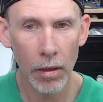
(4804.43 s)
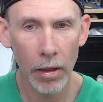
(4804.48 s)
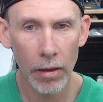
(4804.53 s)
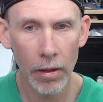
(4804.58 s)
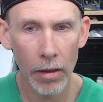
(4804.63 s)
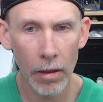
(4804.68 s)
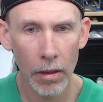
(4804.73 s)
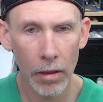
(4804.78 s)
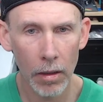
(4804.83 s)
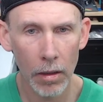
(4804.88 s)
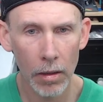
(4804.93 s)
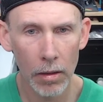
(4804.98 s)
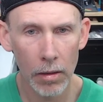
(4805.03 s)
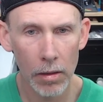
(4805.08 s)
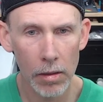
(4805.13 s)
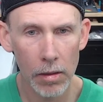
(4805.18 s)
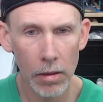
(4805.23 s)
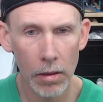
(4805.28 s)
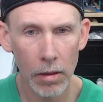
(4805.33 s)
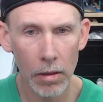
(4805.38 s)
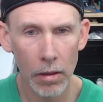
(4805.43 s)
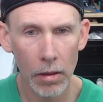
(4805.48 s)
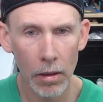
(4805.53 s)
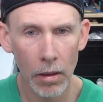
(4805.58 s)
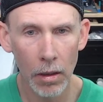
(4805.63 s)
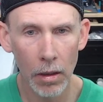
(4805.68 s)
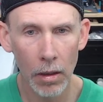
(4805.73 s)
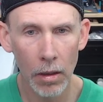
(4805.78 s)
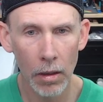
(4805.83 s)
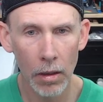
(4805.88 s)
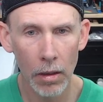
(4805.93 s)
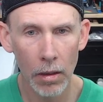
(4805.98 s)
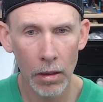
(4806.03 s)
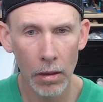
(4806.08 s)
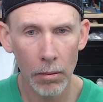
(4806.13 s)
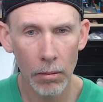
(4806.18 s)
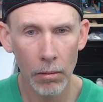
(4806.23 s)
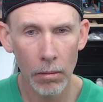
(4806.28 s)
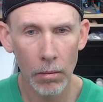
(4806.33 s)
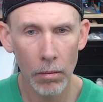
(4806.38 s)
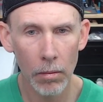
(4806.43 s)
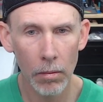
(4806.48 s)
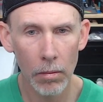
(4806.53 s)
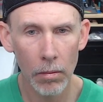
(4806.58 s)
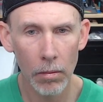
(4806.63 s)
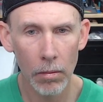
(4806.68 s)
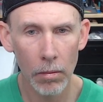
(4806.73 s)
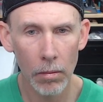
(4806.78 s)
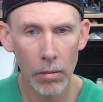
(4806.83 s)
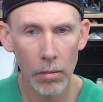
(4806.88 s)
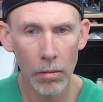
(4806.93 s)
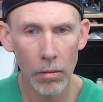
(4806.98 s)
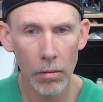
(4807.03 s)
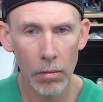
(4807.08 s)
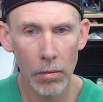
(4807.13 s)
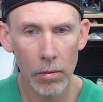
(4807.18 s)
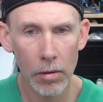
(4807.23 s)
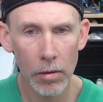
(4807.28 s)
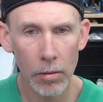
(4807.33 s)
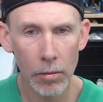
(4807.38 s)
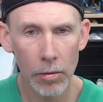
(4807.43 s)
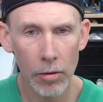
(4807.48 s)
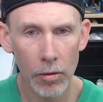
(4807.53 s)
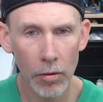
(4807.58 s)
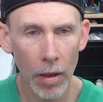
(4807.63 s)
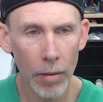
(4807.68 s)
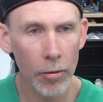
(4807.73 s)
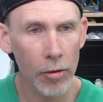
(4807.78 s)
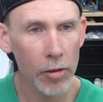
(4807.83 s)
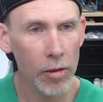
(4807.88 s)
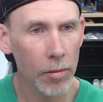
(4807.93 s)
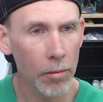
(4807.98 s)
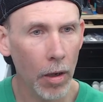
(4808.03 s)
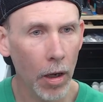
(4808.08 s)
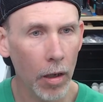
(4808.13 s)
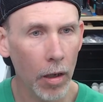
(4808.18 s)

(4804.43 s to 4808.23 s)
I think. Yep. Subscribers and